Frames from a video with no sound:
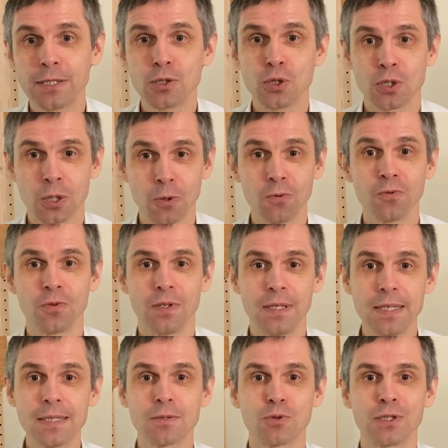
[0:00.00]
to solve
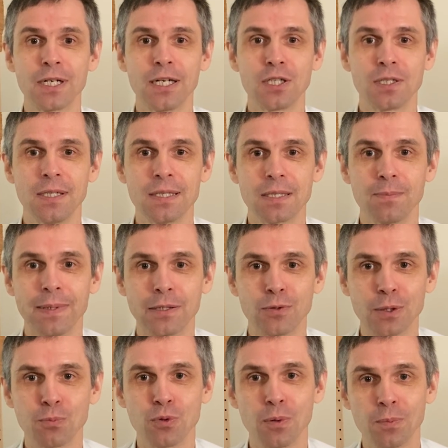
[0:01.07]
these rotationally
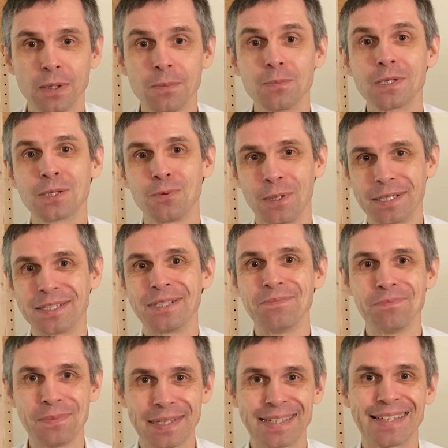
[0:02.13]
symmetric problems
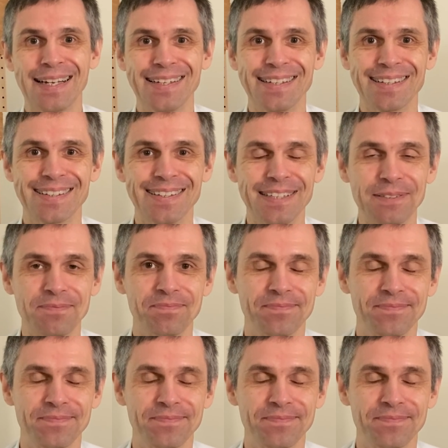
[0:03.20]
quantum mechanically.